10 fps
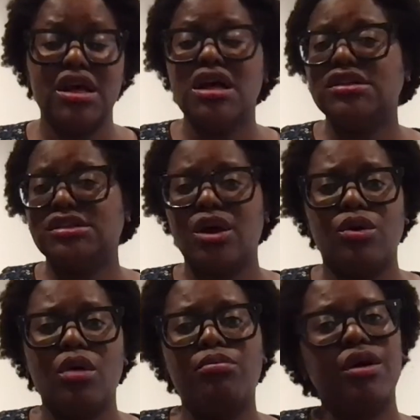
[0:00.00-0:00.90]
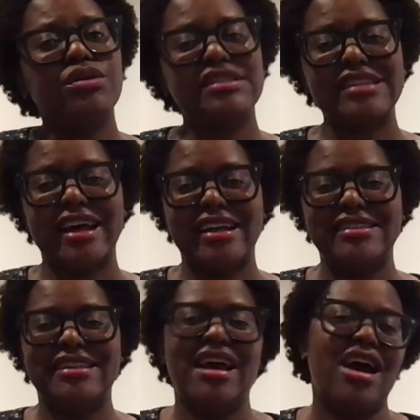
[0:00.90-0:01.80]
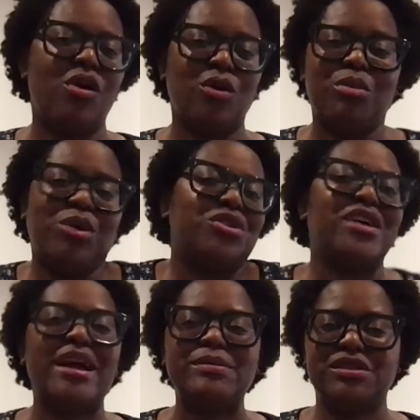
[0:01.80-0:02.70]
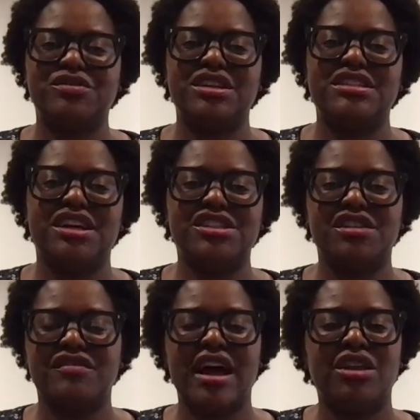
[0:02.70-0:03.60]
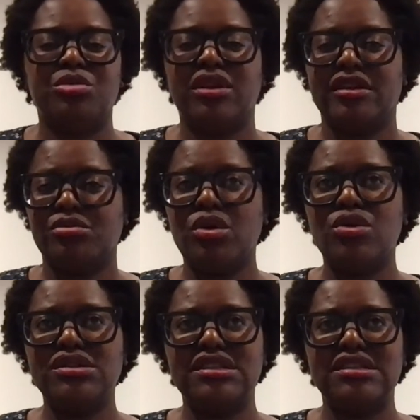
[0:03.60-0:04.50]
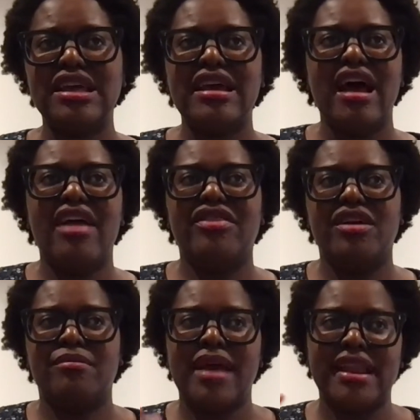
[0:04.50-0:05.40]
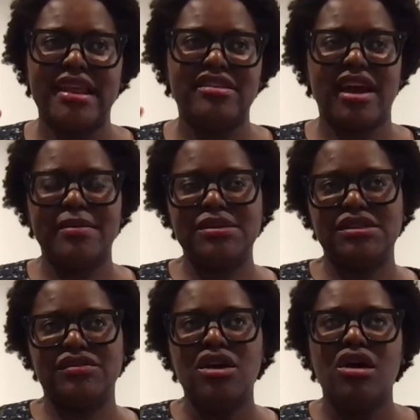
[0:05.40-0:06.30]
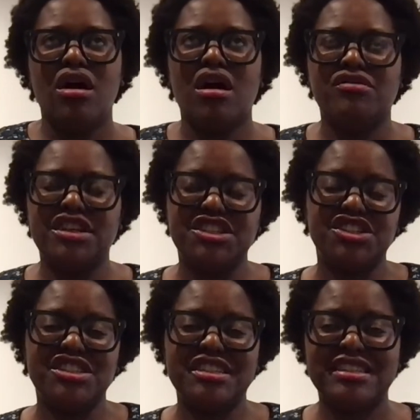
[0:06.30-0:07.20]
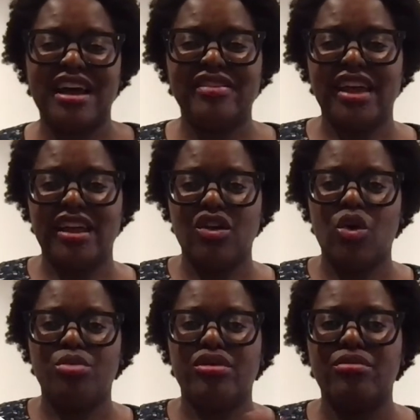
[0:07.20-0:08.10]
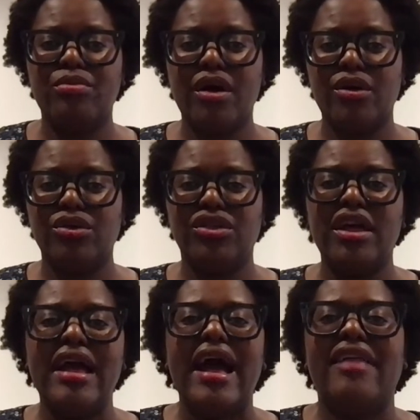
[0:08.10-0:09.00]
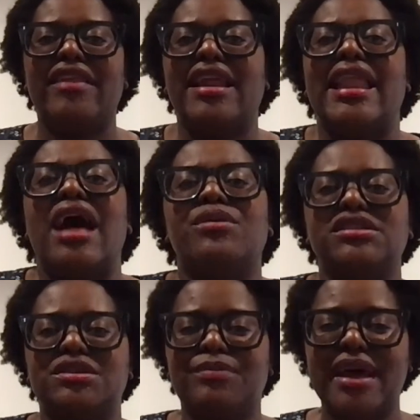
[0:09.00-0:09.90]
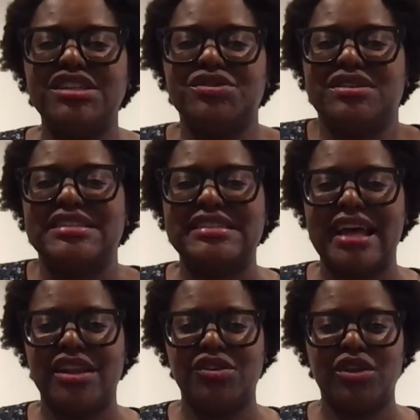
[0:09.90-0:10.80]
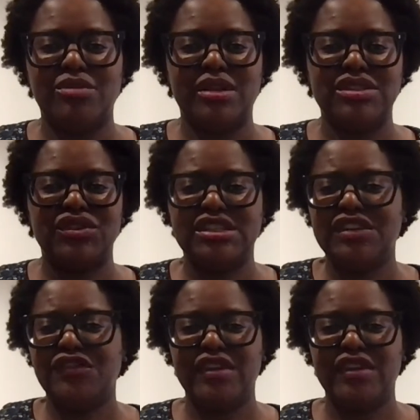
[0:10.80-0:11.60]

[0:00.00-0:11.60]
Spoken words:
So both sides or both types of research are valuable and important, and there are many types of research design that incorporate both, and they allow us to better understand treatments for different